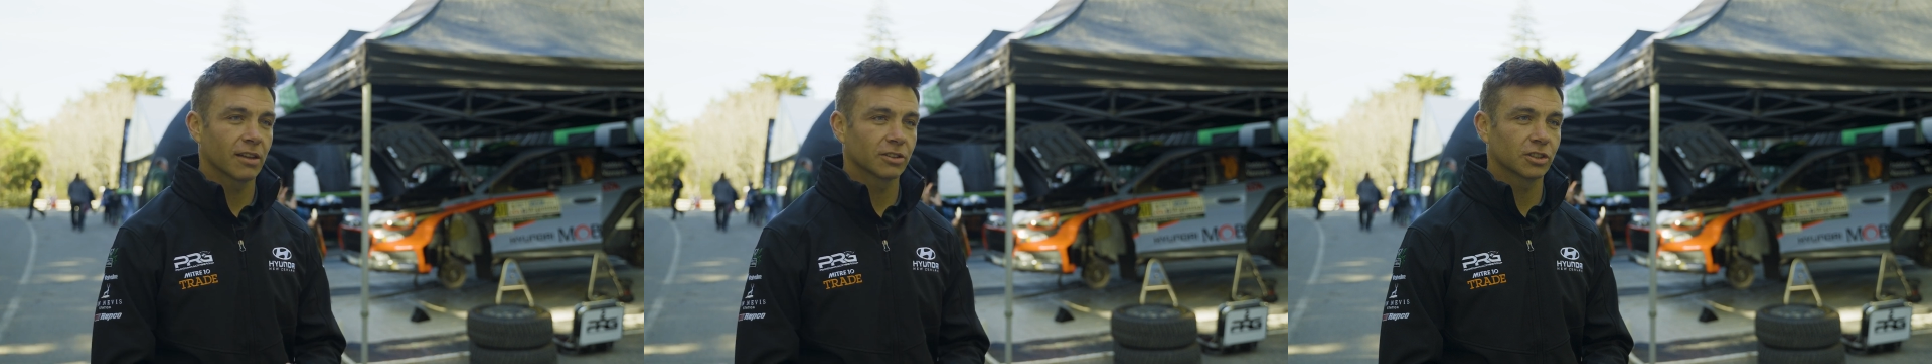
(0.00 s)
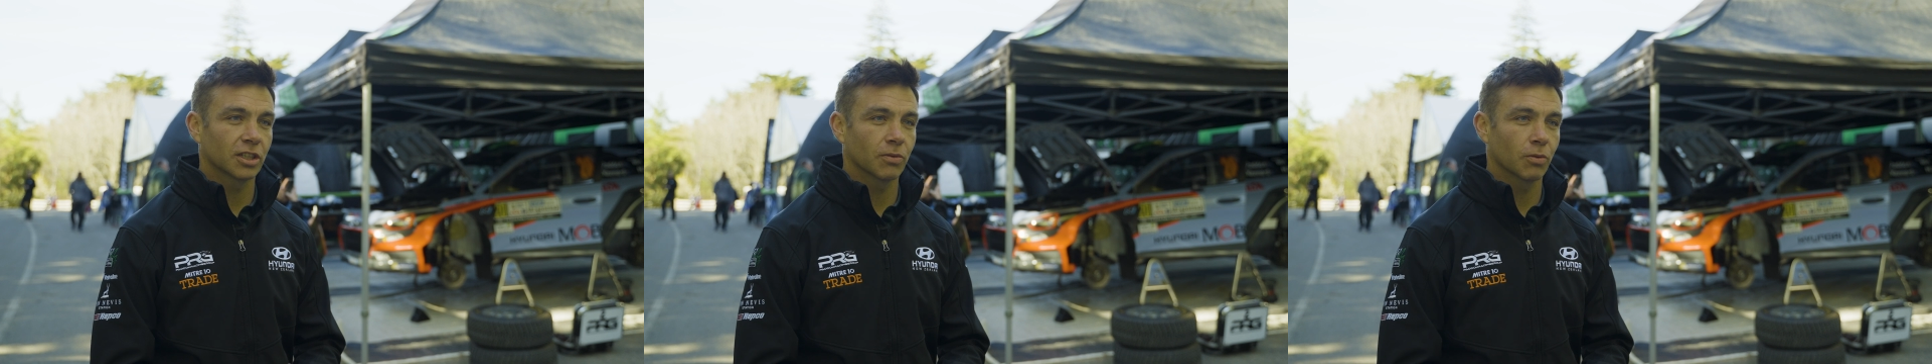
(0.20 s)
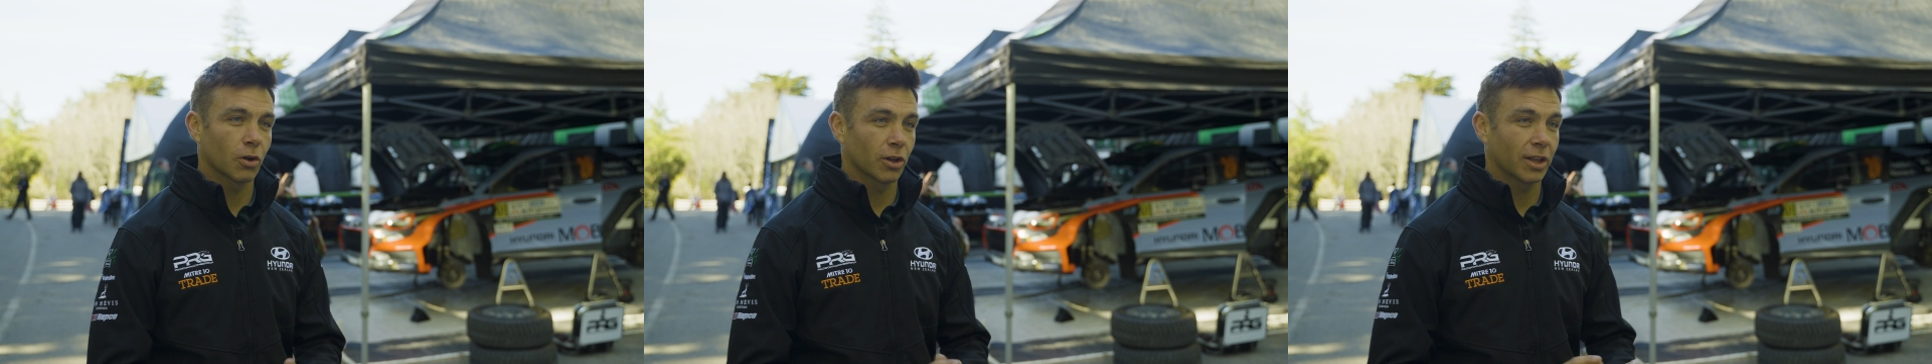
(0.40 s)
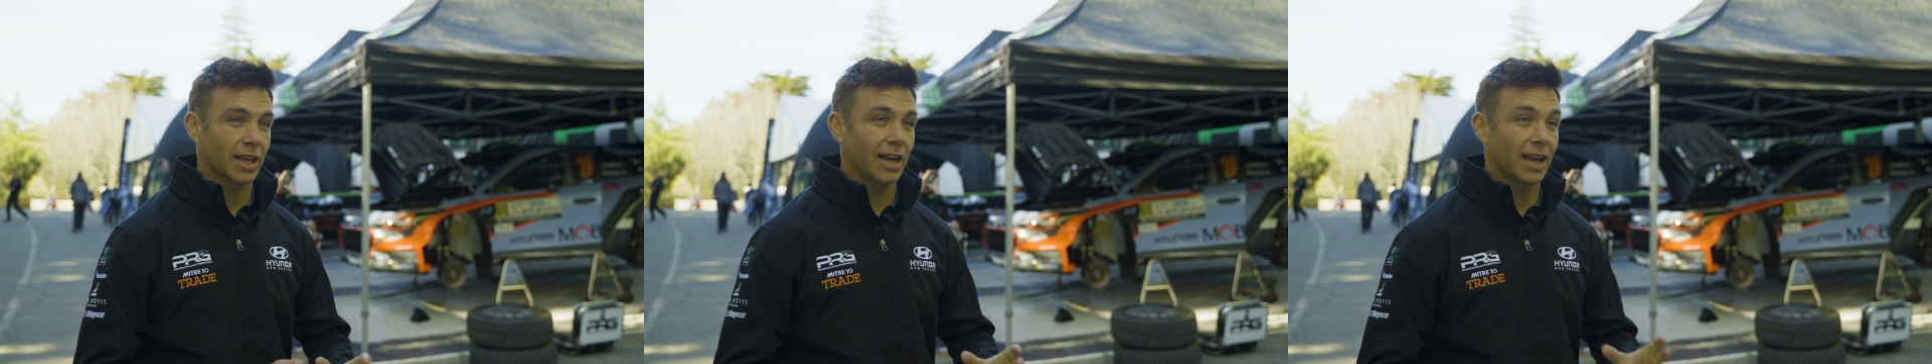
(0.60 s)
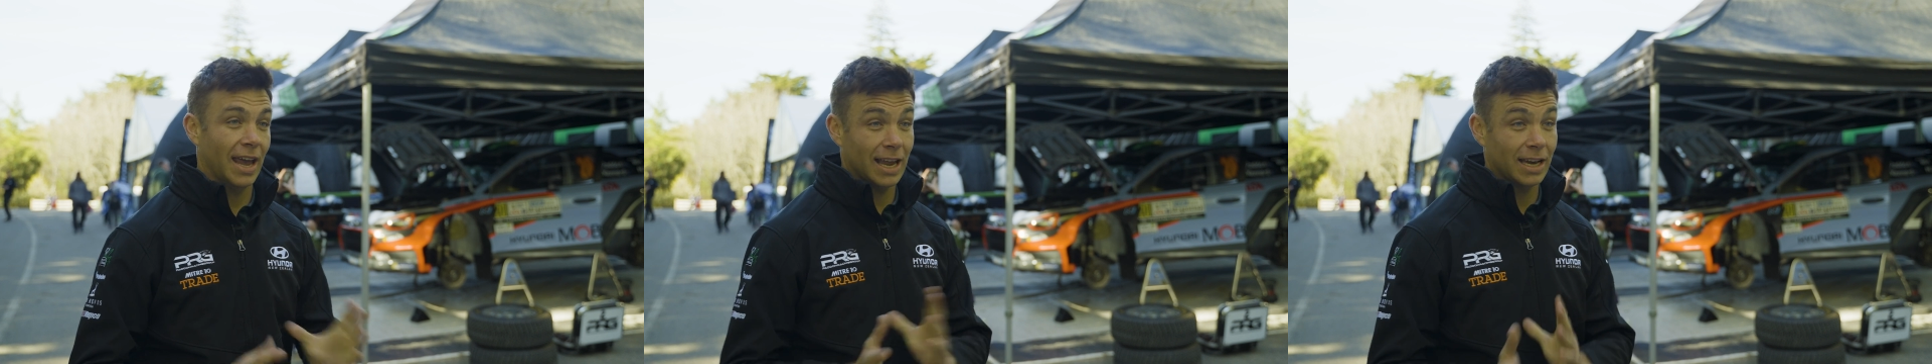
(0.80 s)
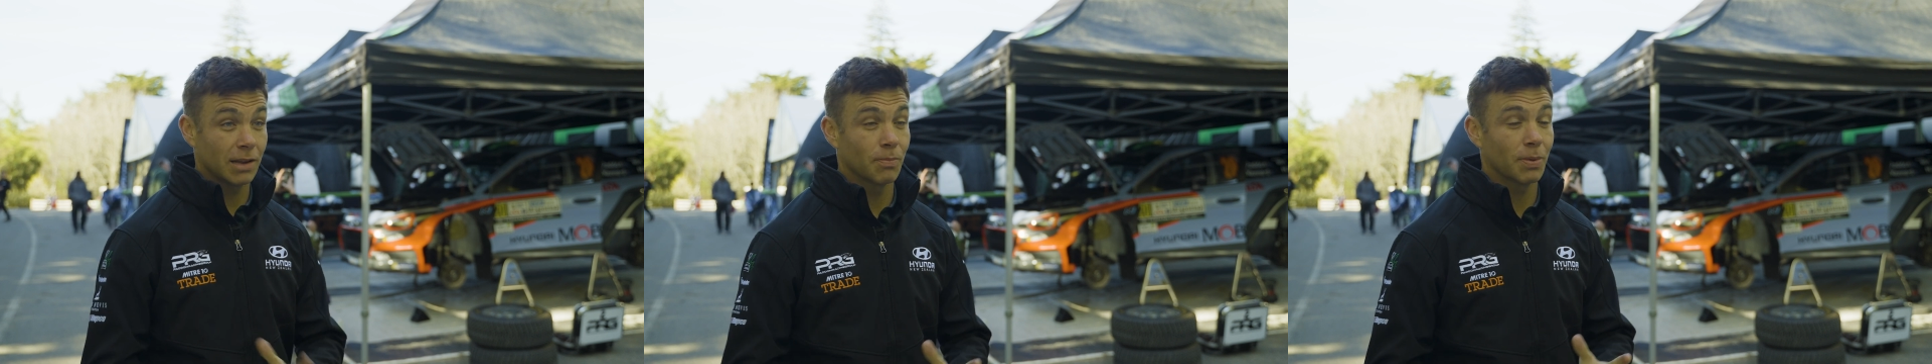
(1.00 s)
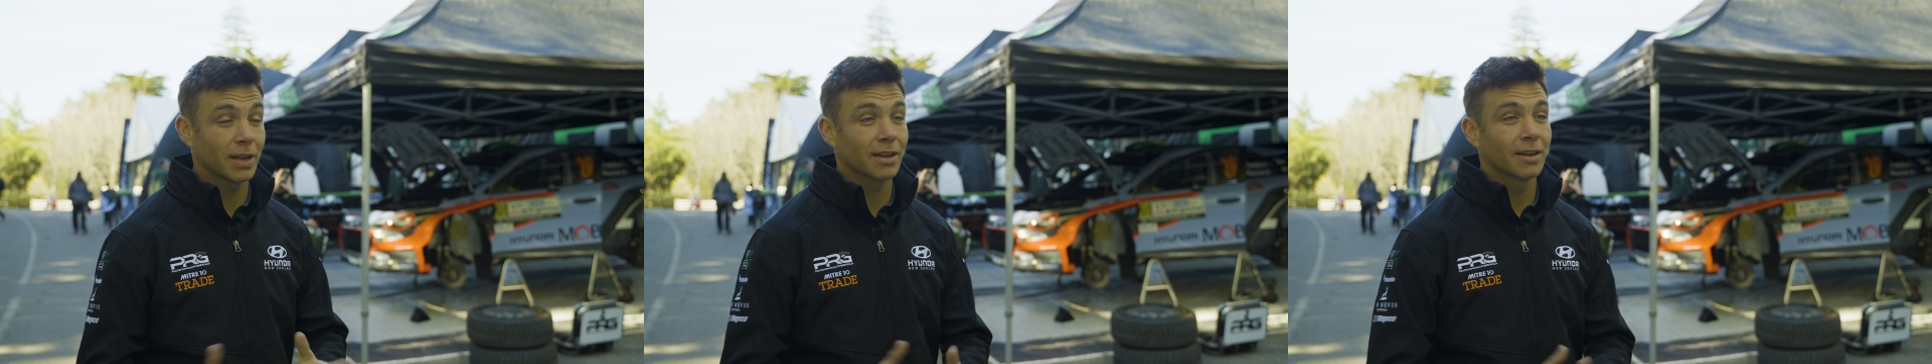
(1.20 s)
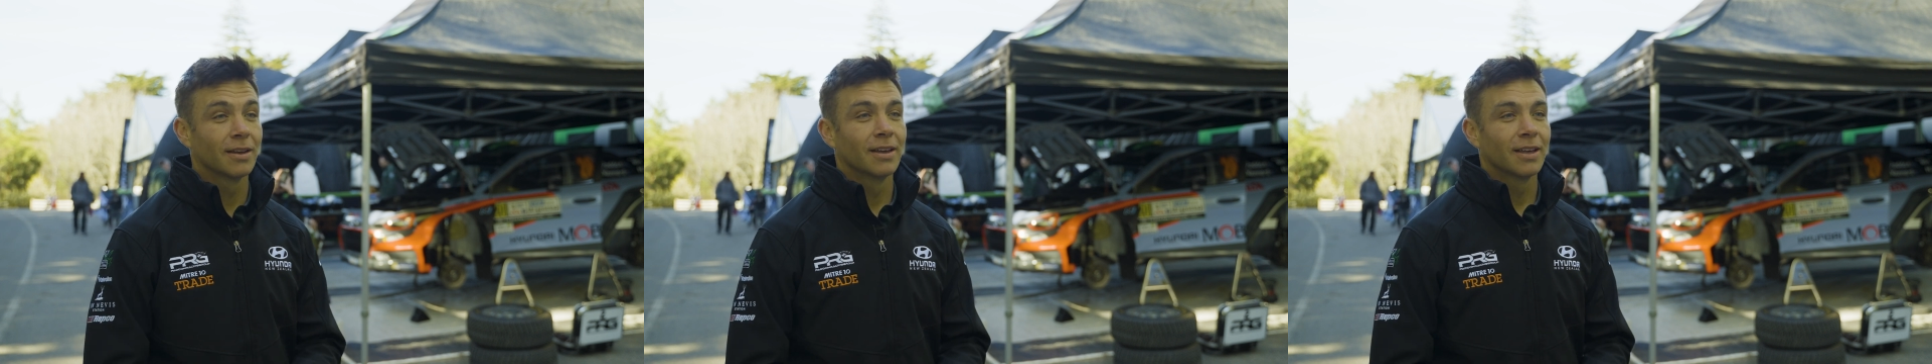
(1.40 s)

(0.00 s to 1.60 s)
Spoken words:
this year. We've got the car handling better,